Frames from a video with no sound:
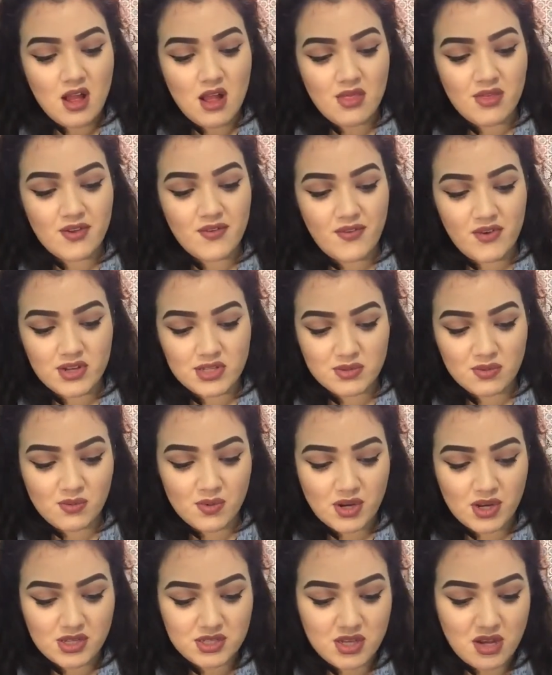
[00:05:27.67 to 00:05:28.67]
The first one we're
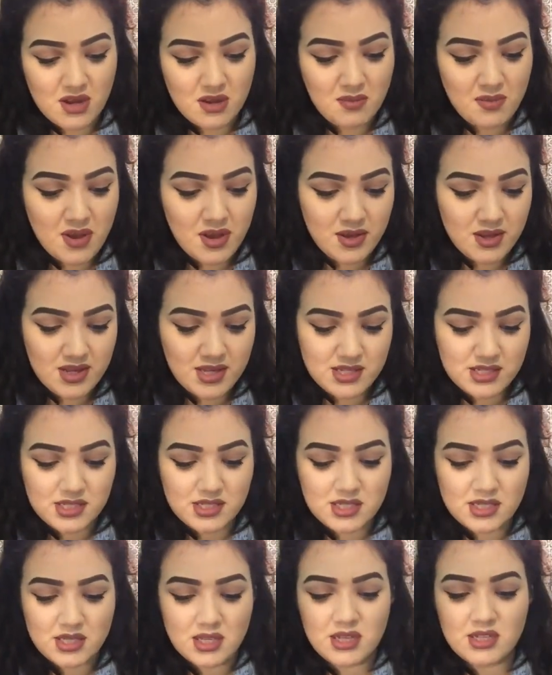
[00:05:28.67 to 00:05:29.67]
going to talk about is
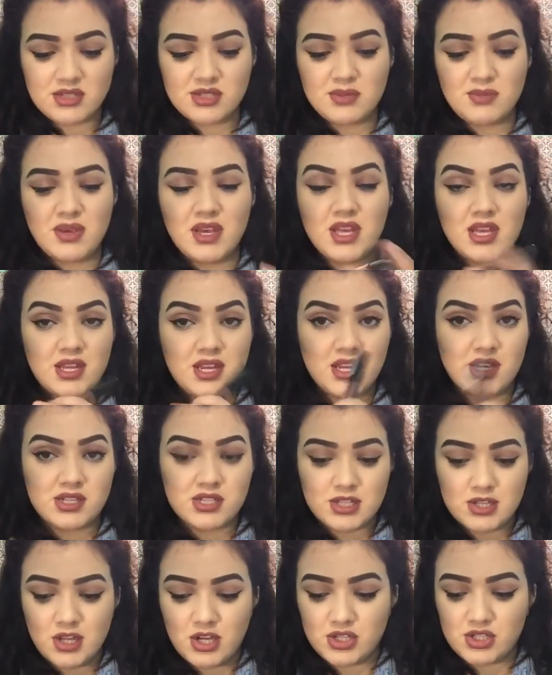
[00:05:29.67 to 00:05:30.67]
going to be the
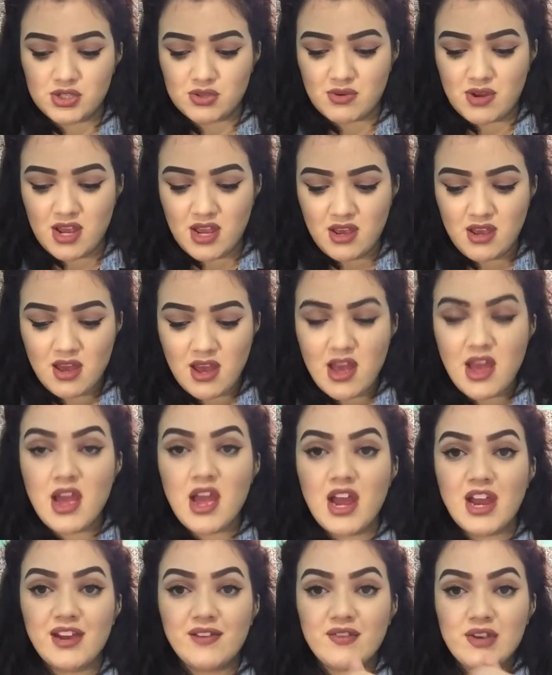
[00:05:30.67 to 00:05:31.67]
NYX lingerie.
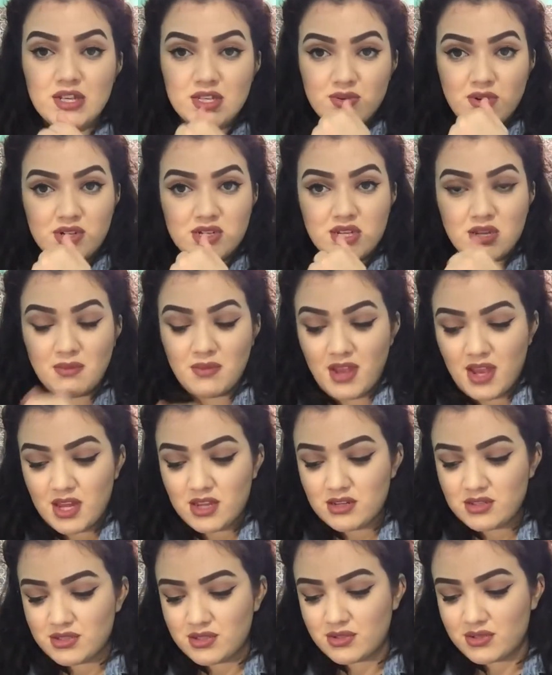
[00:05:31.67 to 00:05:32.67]
I already swatched it on my hand,
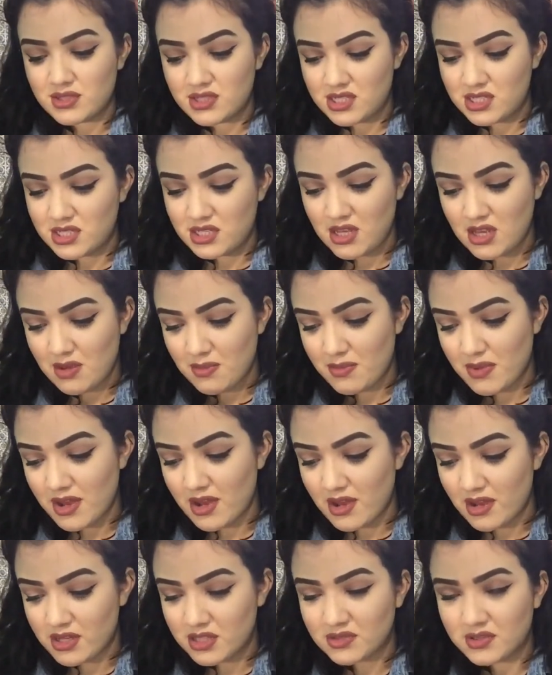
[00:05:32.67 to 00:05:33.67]
as you can see, but
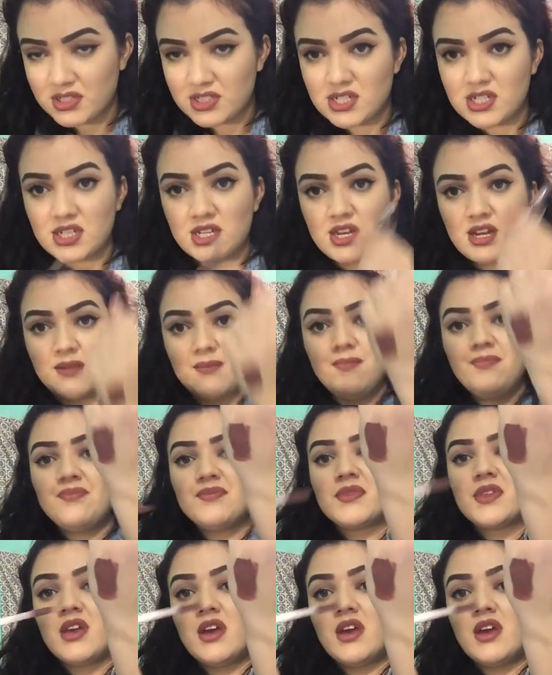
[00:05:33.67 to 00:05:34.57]
I'll swatch it again.